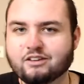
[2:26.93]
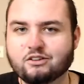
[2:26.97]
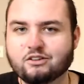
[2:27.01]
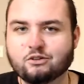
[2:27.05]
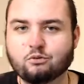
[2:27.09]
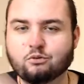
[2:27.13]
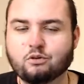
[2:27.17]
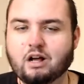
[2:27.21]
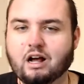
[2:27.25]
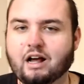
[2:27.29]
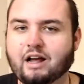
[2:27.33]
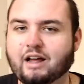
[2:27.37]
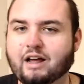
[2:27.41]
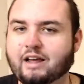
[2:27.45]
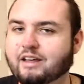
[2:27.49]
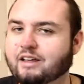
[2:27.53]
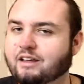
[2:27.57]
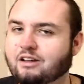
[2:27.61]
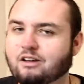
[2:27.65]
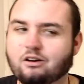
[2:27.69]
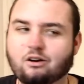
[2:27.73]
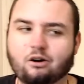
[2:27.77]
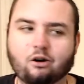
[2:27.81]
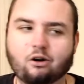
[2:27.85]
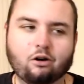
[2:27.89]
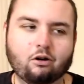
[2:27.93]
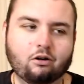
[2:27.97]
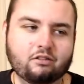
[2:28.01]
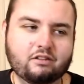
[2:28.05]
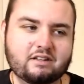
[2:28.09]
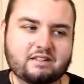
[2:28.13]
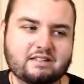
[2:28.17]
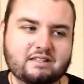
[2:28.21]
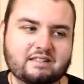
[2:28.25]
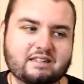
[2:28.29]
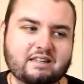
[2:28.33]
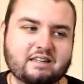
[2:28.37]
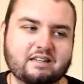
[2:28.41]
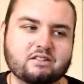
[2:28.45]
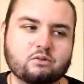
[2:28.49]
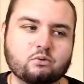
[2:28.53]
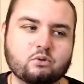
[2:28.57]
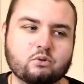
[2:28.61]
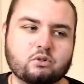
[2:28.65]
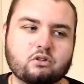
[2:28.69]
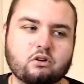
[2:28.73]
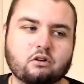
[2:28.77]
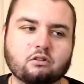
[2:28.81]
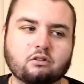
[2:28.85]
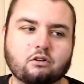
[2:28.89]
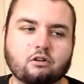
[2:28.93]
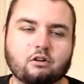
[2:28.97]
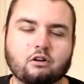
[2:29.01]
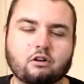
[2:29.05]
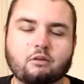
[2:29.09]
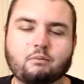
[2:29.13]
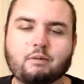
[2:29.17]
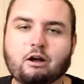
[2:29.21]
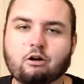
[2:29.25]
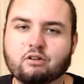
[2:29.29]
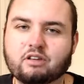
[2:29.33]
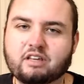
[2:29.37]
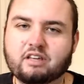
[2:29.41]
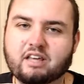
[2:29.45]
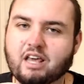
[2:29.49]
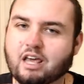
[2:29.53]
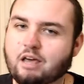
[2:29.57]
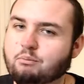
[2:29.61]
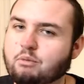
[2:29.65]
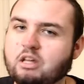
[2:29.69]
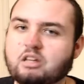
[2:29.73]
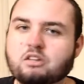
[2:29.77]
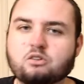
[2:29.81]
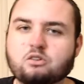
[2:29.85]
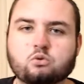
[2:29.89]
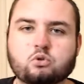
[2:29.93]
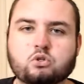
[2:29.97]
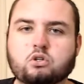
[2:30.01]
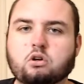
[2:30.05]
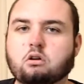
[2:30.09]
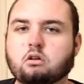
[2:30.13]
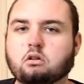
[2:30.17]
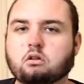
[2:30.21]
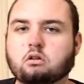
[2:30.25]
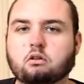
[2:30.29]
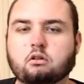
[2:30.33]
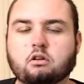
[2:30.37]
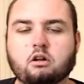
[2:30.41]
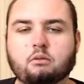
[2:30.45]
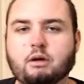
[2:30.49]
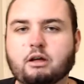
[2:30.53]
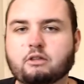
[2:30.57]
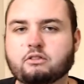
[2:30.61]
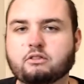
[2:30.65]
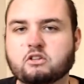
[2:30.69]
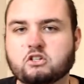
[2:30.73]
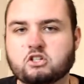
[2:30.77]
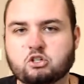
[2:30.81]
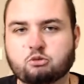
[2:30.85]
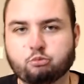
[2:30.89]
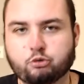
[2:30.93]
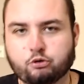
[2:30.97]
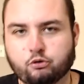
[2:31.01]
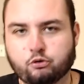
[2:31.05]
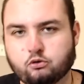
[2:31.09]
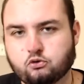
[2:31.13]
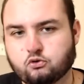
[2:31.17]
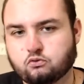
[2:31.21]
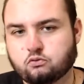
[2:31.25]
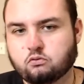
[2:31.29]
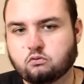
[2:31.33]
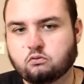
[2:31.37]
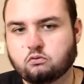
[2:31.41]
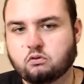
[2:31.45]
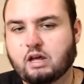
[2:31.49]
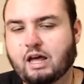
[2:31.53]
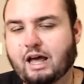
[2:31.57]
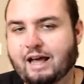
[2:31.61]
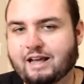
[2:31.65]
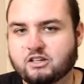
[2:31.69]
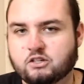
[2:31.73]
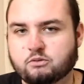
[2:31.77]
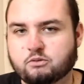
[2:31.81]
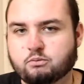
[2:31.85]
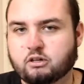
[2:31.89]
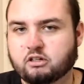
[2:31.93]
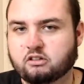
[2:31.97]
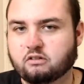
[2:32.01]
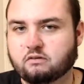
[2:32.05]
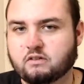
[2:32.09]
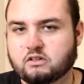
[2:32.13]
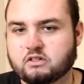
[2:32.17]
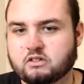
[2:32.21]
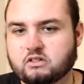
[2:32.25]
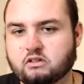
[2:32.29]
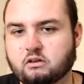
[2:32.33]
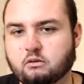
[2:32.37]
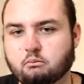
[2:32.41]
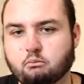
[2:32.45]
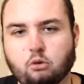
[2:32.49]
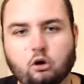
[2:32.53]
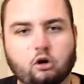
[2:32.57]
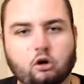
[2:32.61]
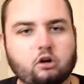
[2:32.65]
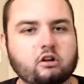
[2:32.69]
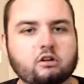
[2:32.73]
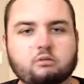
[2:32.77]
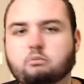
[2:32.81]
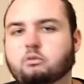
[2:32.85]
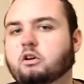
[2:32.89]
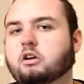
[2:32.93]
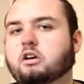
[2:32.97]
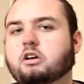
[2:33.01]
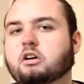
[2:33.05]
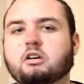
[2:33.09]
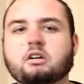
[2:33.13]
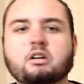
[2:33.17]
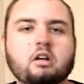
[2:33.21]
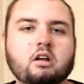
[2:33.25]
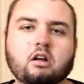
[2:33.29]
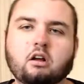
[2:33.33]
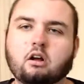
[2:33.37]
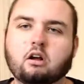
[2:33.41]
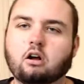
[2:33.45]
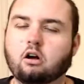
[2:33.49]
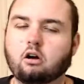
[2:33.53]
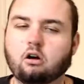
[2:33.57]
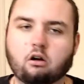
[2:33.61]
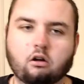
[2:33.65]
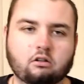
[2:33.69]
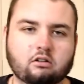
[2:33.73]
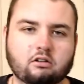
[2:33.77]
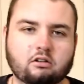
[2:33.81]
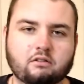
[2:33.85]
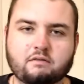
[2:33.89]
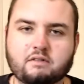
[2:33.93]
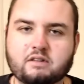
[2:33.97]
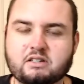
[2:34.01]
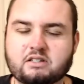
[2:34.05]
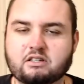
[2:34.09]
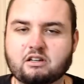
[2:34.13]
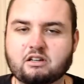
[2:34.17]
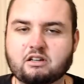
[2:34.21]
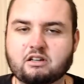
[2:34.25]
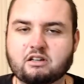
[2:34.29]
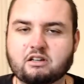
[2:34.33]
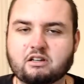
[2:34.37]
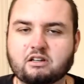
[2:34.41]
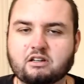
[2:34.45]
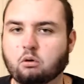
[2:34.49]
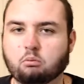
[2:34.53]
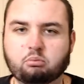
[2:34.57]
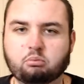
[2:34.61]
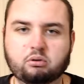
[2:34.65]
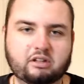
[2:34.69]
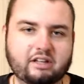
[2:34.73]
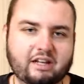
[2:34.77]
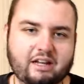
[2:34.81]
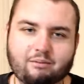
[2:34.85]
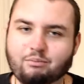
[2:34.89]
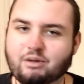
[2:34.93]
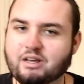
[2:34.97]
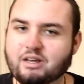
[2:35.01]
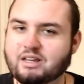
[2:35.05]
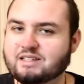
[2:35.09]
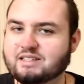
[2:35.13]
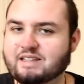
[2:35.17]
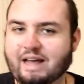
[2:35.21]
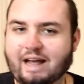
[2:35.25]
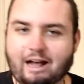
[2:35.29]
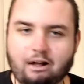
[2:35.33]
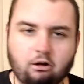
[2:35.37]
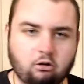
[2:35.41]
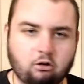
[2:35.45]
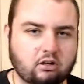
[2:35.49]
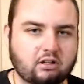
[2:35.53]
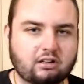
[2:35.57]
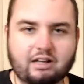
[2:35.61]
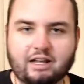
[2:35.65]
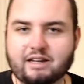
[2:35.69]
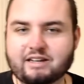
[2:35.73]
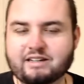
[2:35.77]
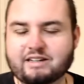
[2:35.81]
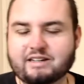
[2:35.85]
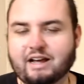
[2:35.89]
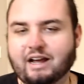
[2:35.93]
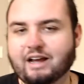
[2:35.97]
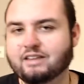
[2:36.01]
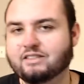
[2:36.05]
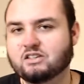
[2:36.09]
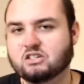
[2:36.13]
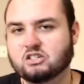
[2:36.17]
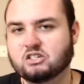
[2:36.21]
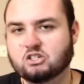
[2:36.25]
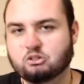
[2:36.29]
You got all these things. You start learning about Kemet. You start learning about the spiritual aspect of this, the Merkaba, all of this stuff, going plant-based, the alkaline diet, the